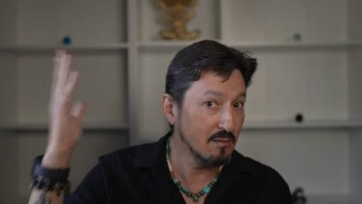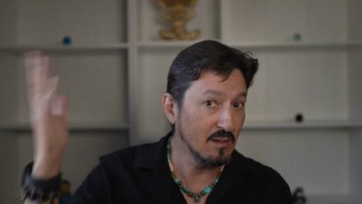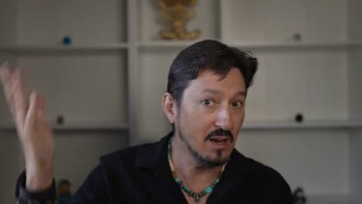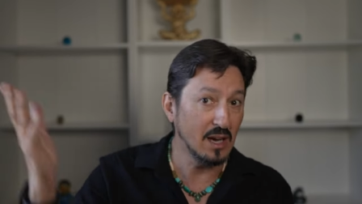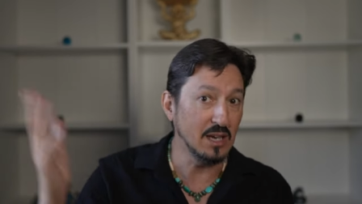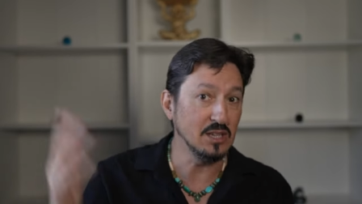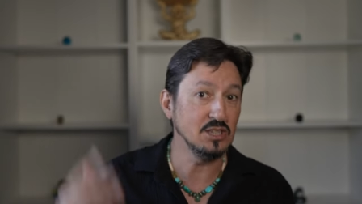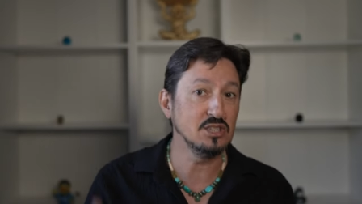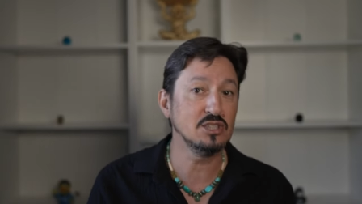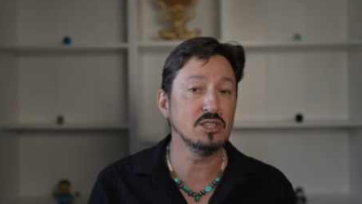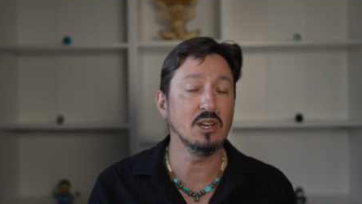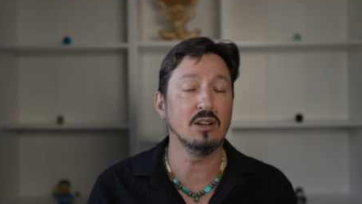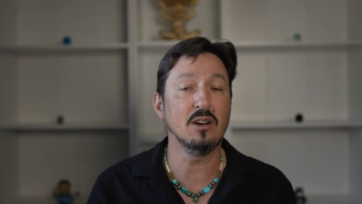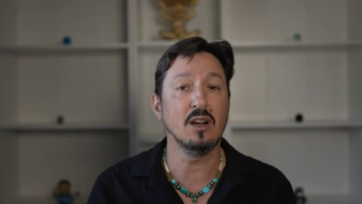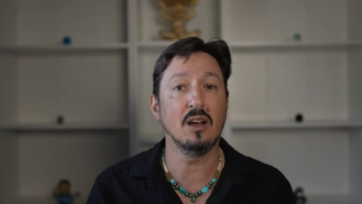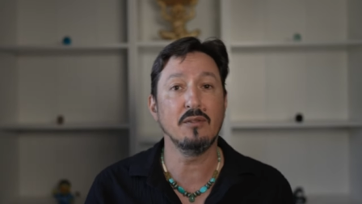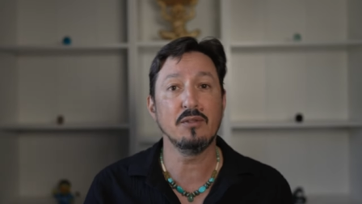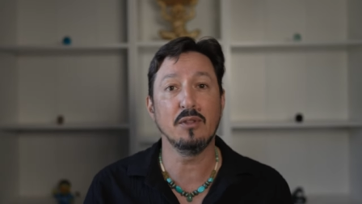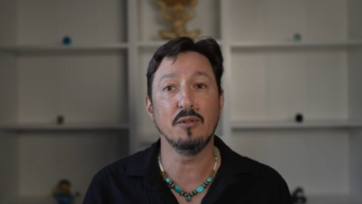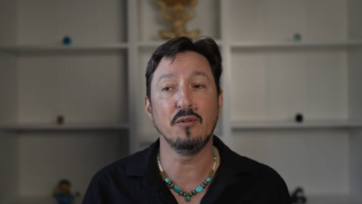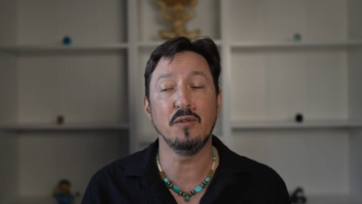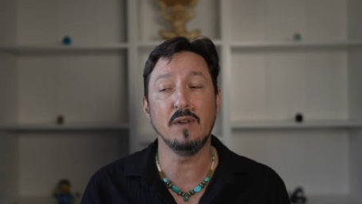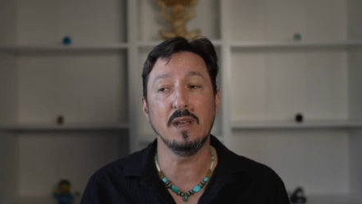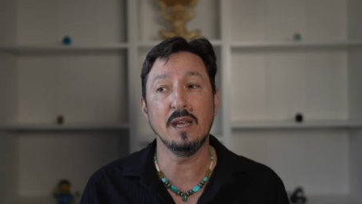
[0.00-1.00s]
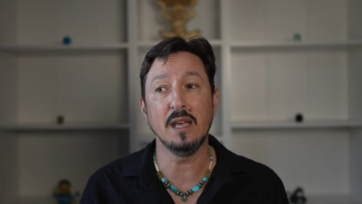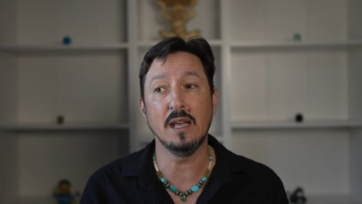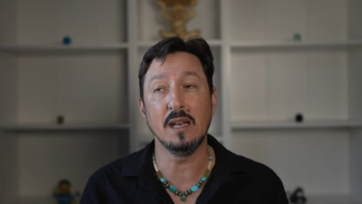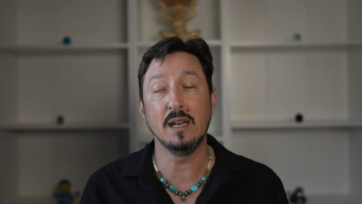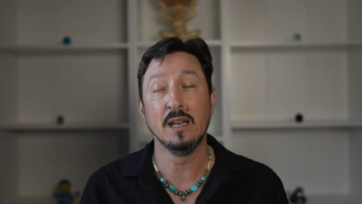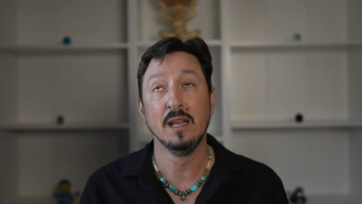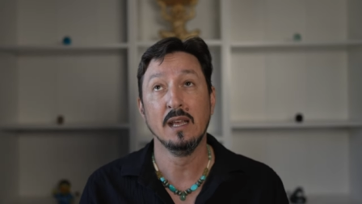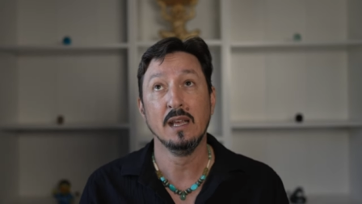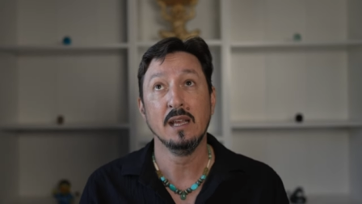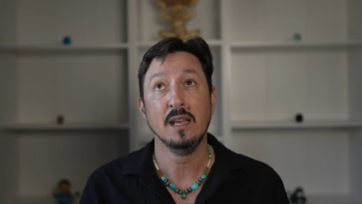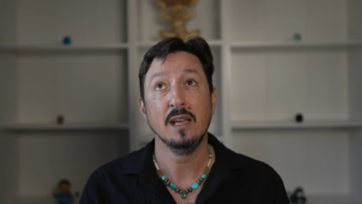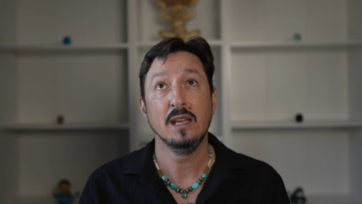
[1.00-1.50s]
I shut off the
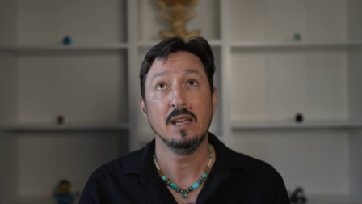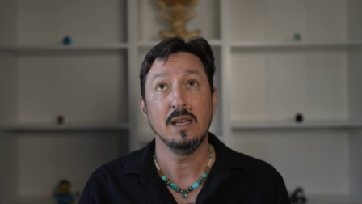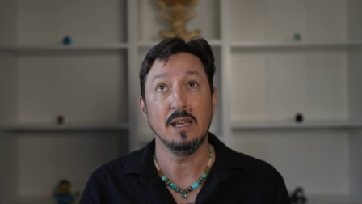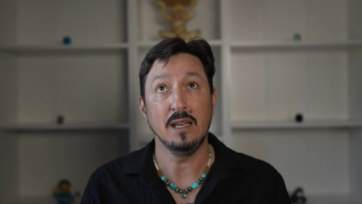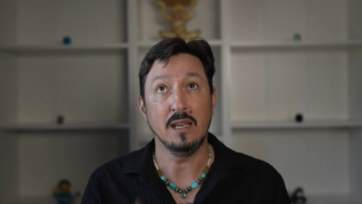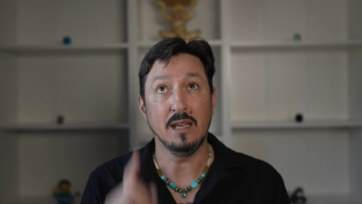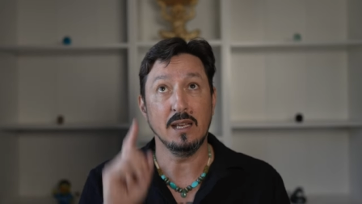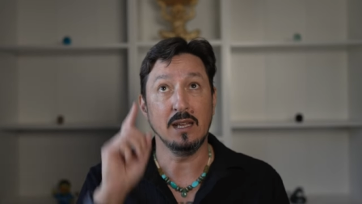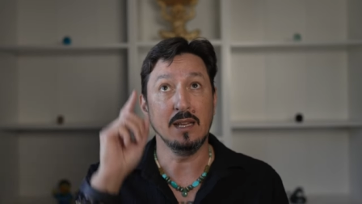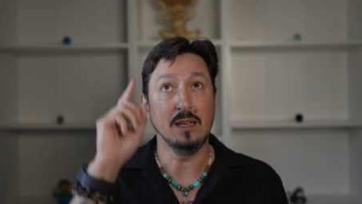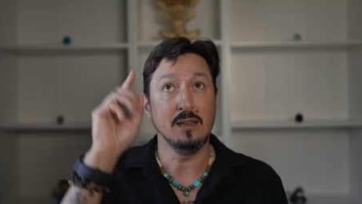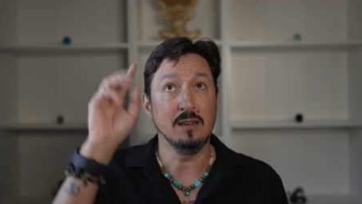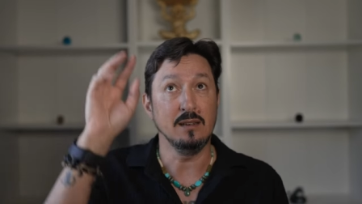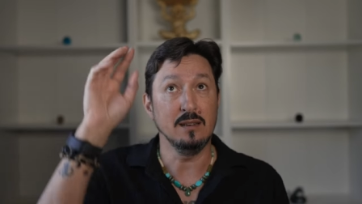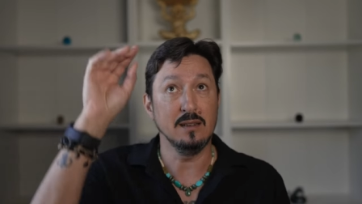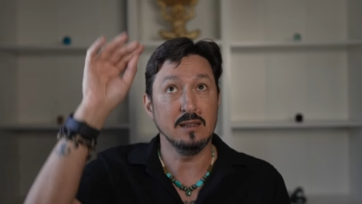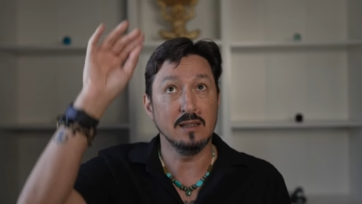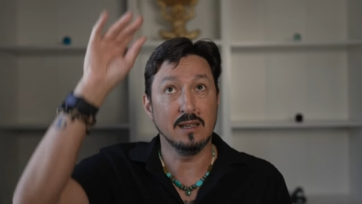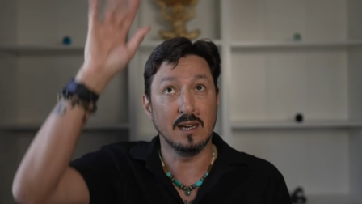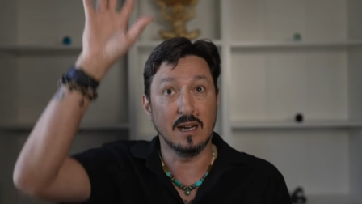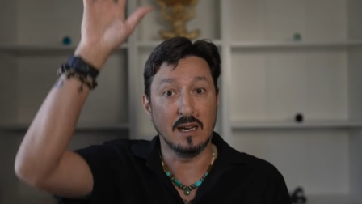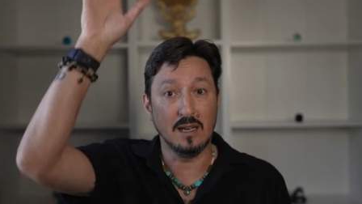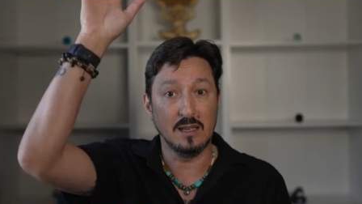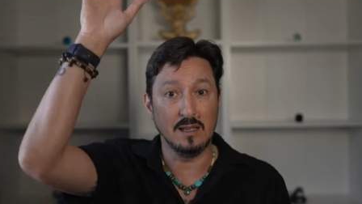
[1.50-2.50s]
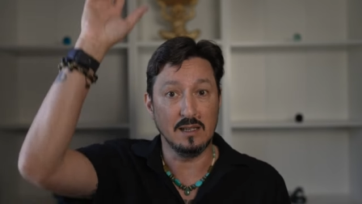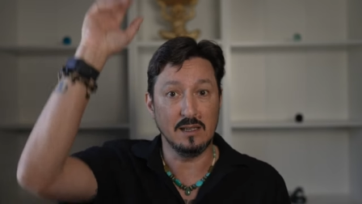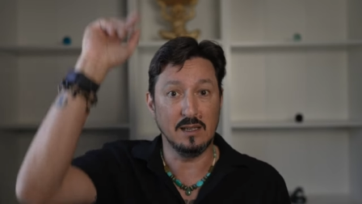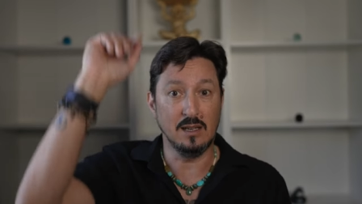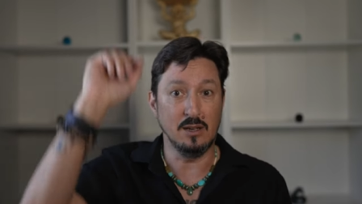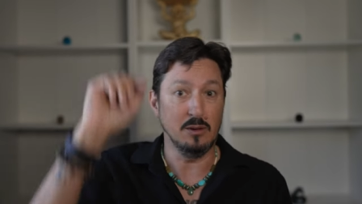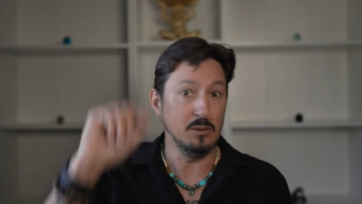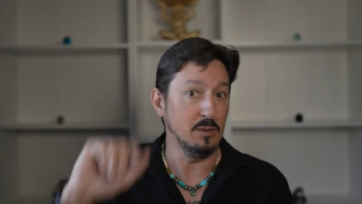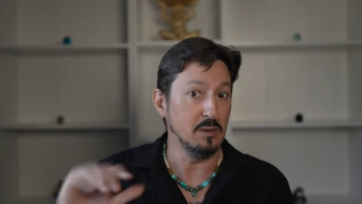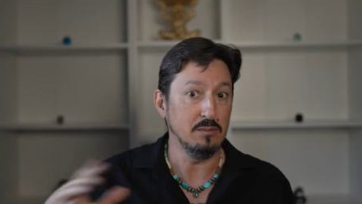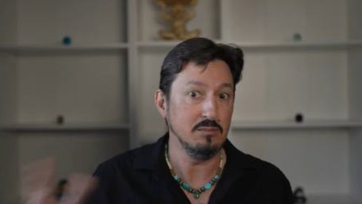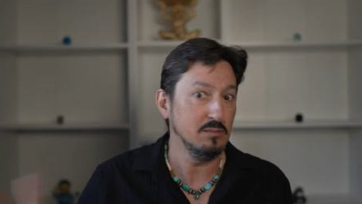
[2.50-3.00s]
fan, and uh, you
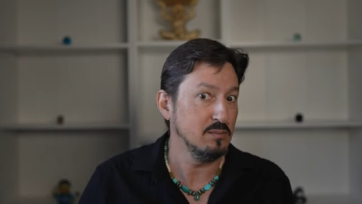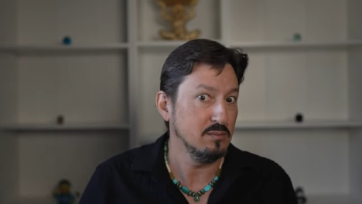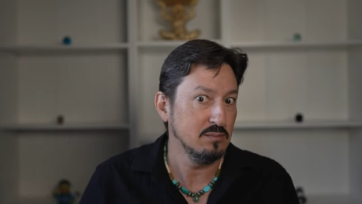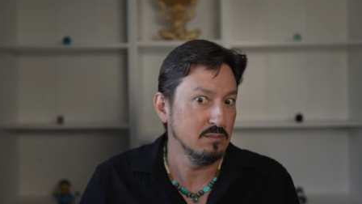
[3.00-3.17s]
know it